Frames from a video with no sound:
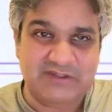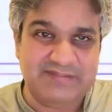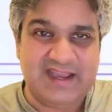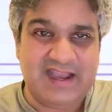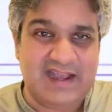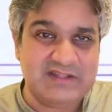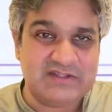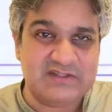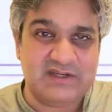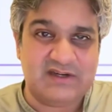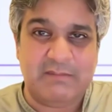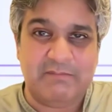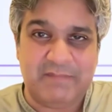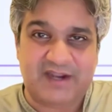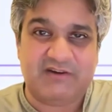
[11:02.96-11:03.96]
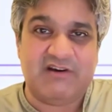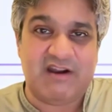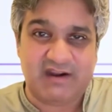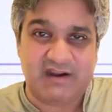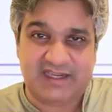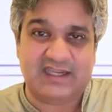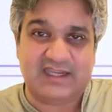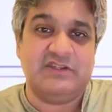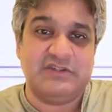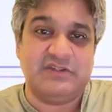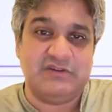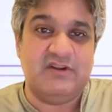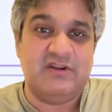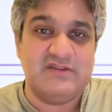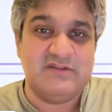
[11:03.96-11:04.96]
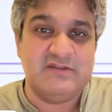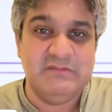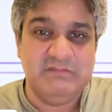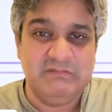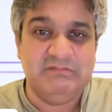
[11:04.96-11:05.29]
not the answer. A better architecture is.